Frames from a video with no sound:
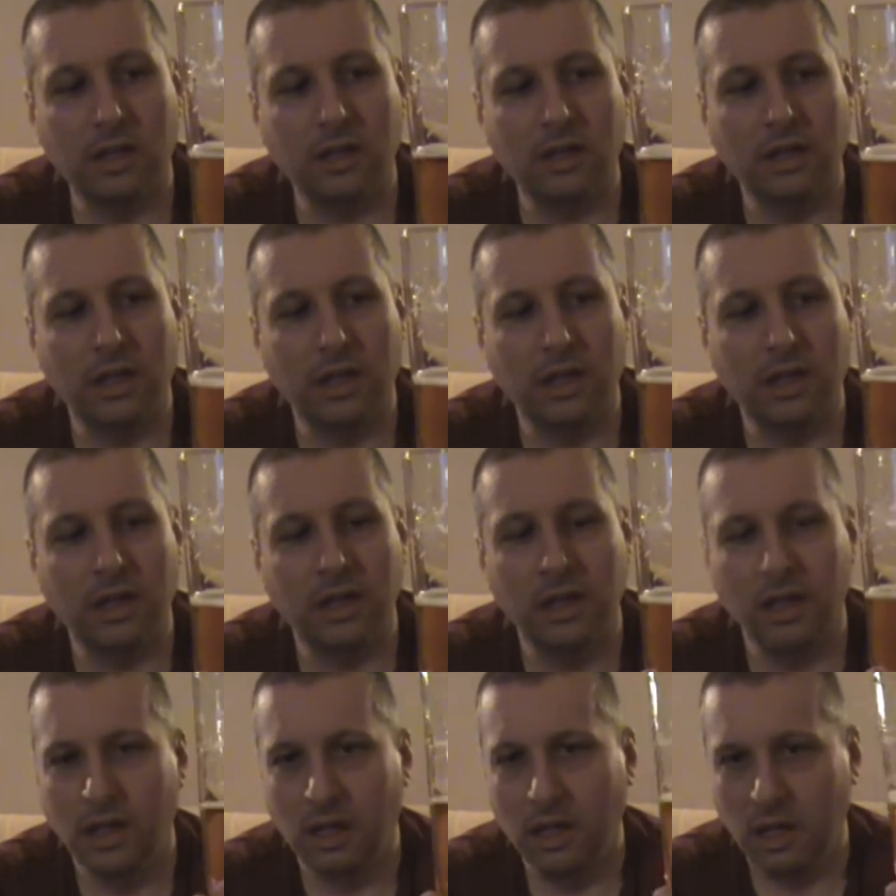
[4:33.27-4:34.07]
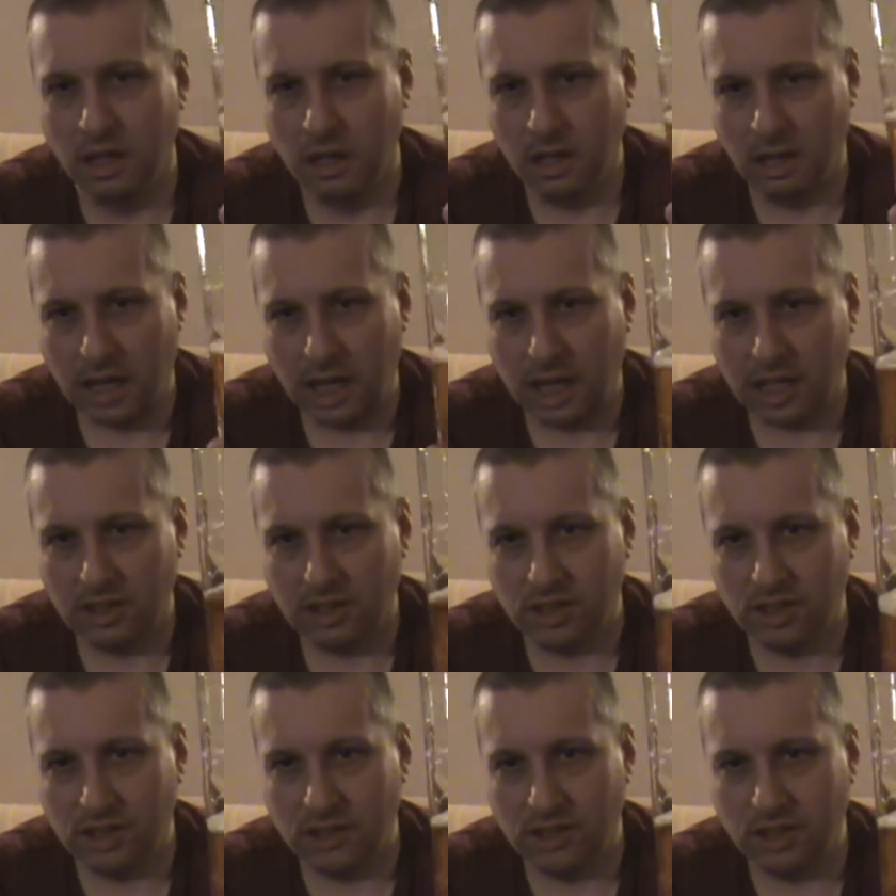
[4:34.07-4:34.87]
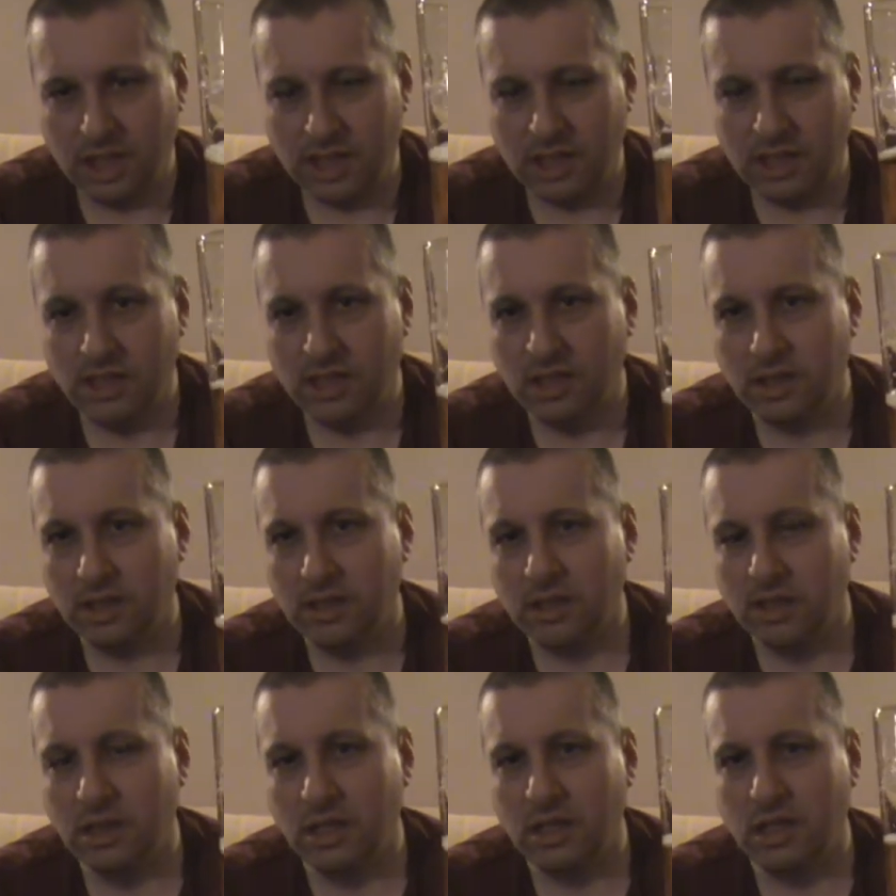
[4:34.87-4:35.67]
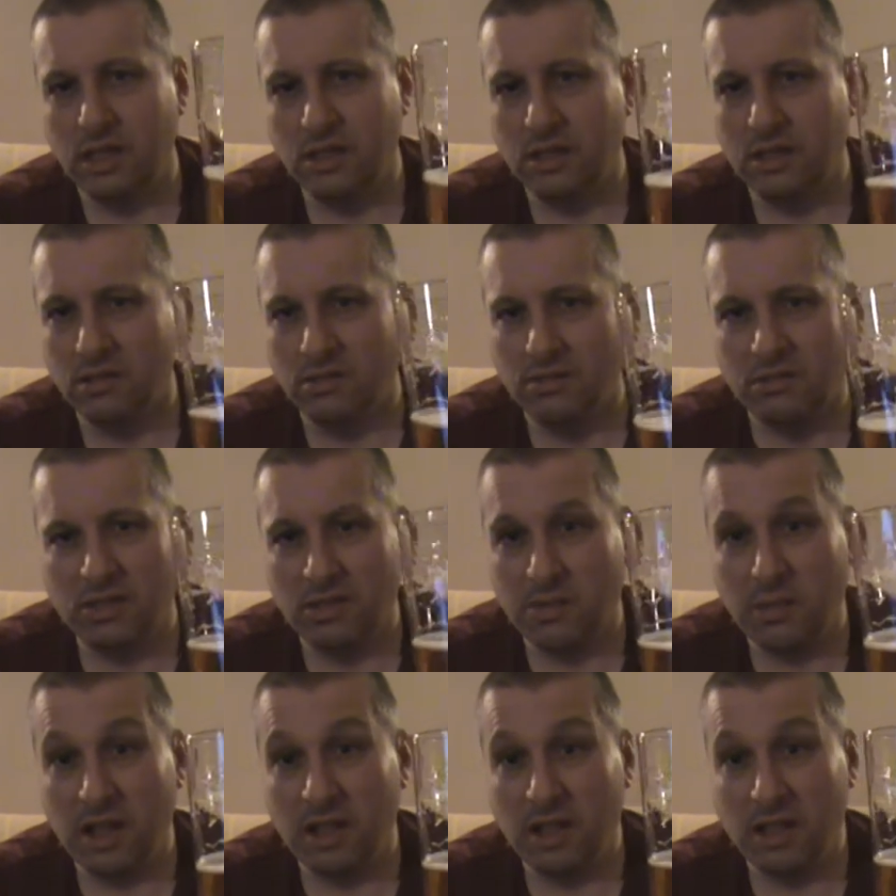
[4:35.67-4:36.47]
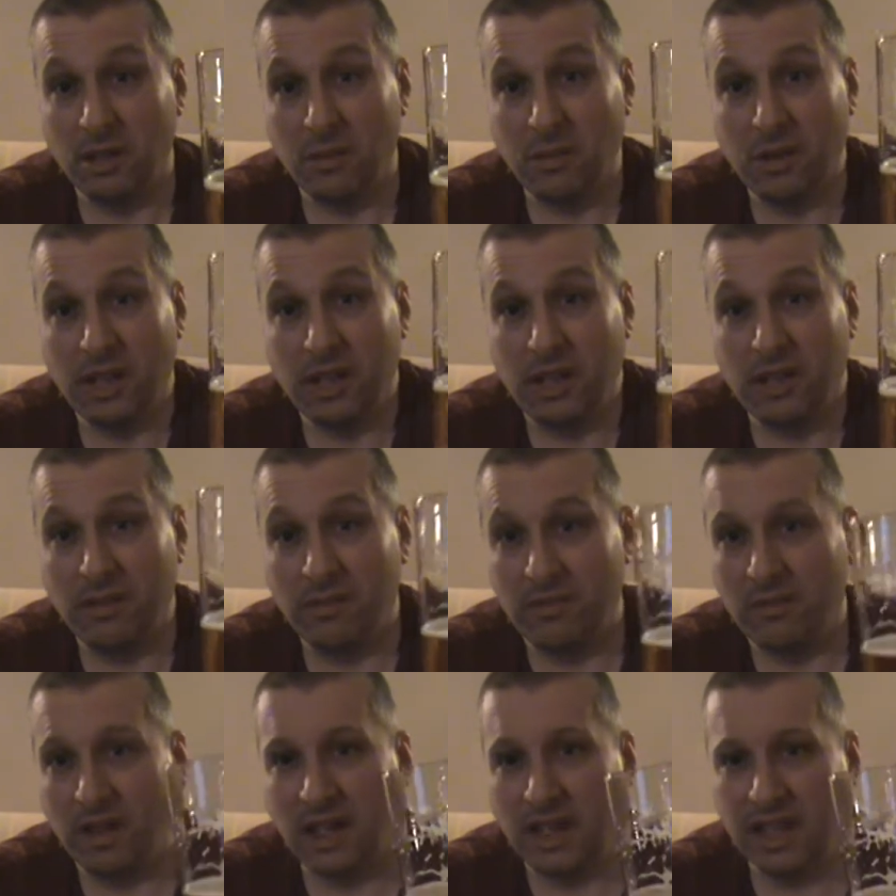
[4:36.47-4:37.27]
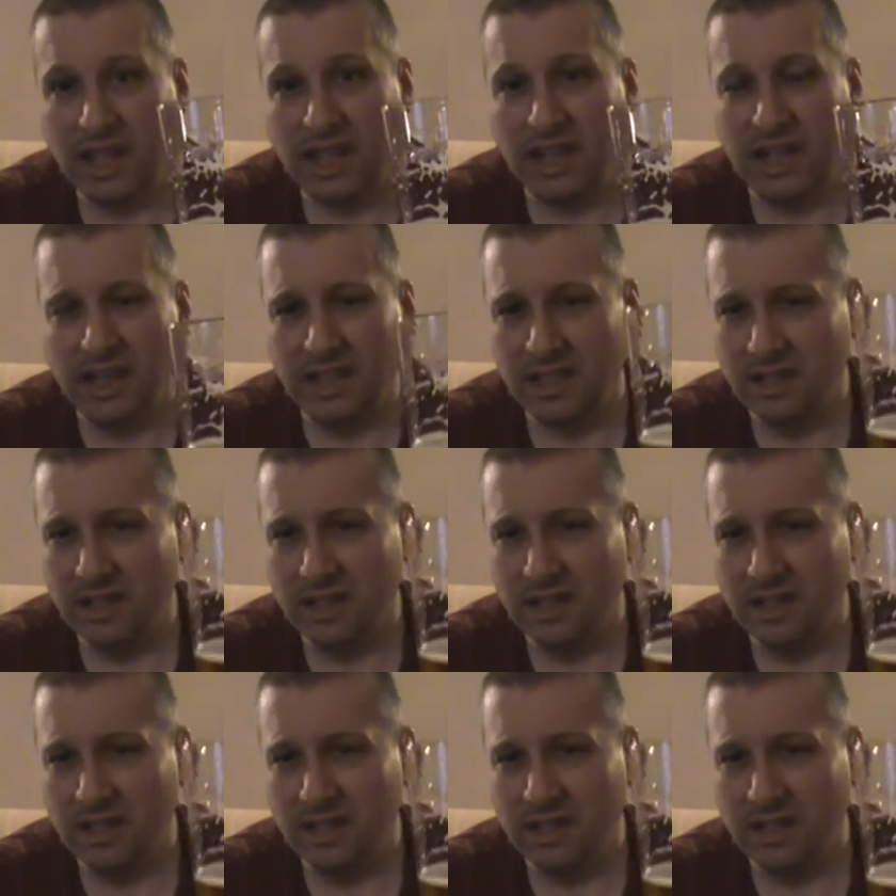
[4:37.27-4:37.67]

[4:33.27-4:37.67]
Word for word: Uh, I just taste it and smell it the way I get it,